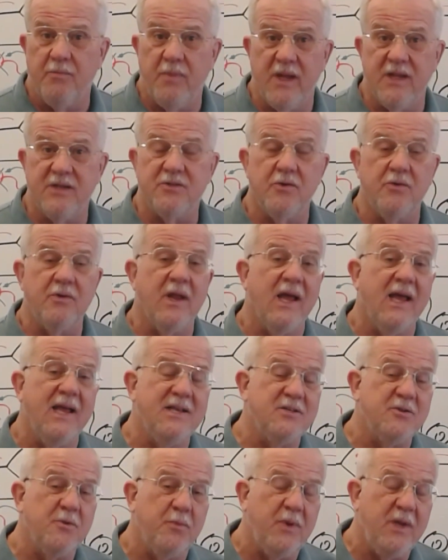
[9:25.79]

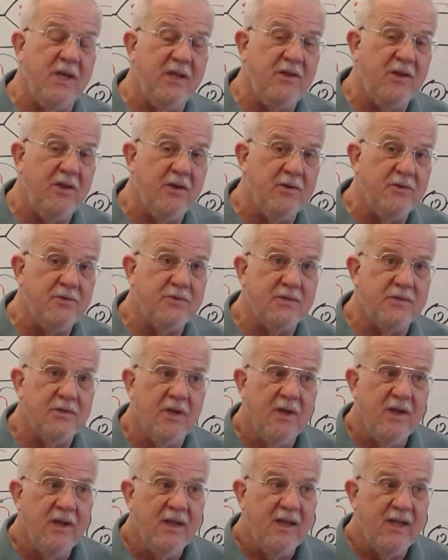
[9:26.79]
benzodiazepine use